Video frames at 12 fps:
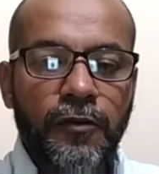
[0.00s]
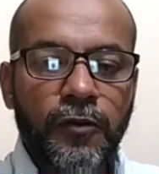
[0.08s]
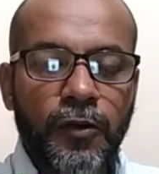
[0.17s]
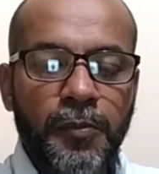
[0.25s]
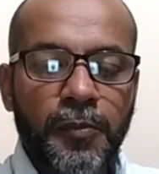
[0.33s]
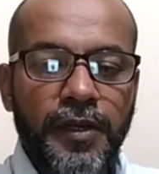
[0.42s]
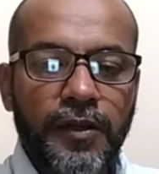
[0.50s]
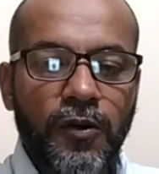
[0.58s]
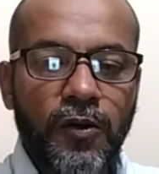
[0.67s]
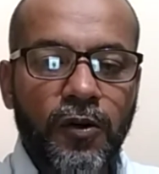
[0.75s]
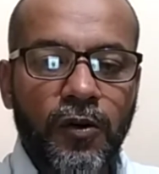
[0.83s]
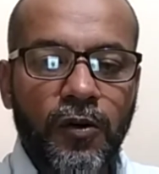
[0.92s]
footprint,
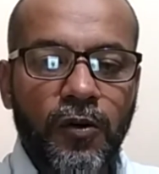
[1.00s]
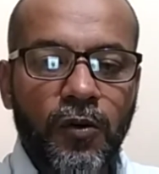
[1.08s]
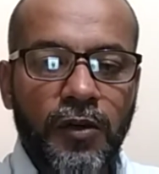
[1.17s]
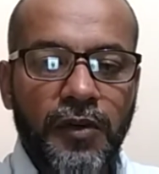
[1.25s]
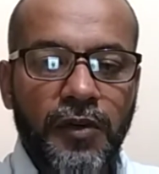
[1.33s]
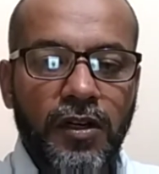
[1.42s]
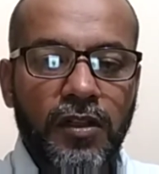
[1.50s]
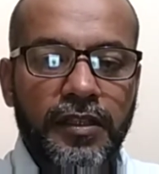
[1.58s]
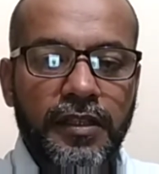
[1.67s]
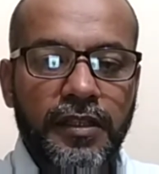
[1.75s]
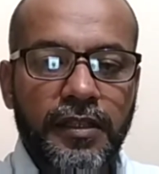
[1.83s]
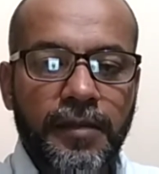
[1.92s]
or what we call
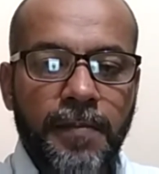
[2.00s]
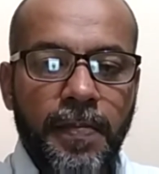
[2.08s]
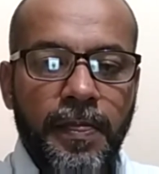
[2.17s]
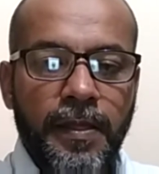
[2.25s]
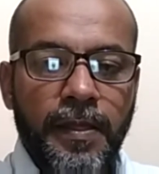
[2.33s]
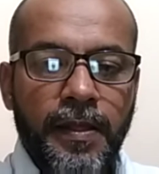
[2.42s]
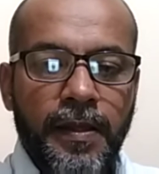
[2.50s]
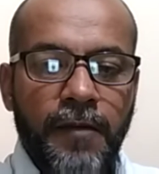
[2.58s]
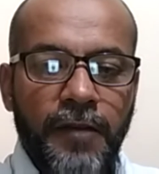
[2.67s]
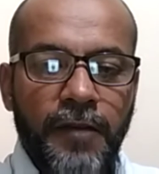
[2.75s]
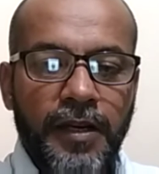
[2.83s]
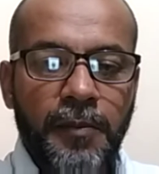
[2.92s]
the
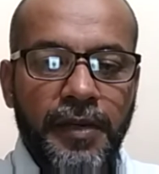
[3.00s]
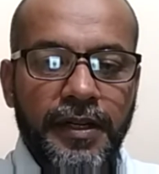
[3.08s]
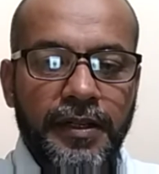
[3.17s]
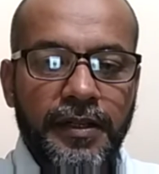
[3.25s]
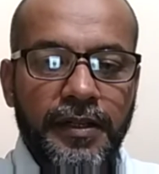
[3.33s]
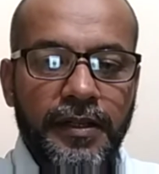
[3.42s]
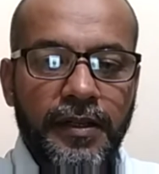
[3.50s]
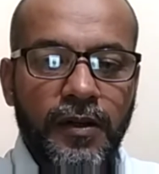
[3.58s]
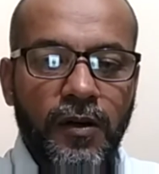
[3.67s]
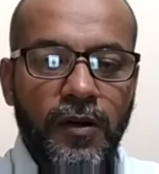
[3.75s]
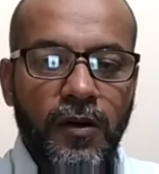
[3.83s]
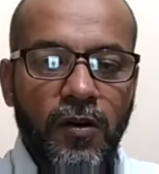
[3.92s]
fingerprint
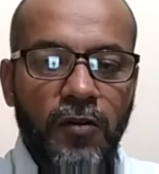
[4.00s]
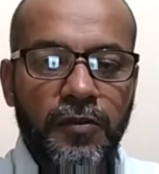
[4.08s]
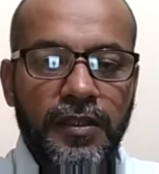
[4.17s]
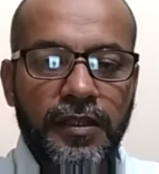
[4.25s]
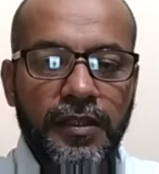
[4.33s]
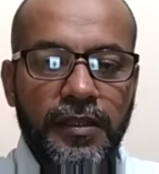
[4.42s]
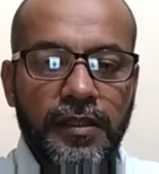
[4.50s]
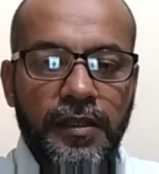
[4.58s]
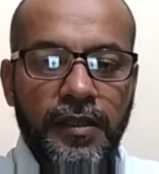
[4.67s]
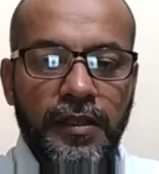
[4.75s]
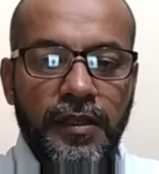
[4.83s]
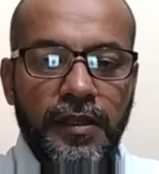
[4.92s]
of the
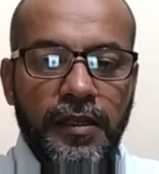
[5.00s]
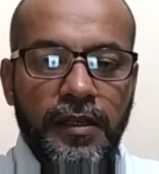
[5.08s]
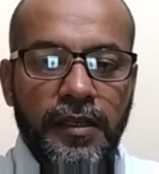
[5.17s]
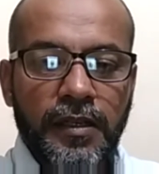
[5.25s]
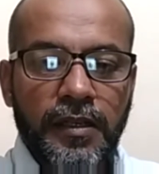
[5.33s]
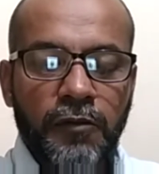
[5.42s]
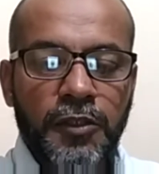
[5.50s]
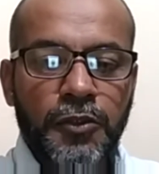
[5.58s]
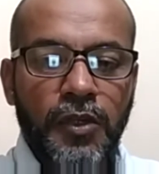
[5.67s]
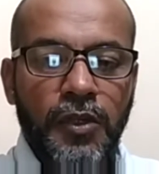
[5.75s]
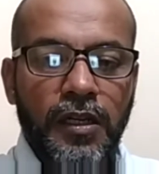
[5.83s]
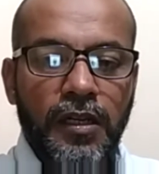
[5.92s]

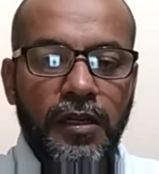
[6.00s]
visual,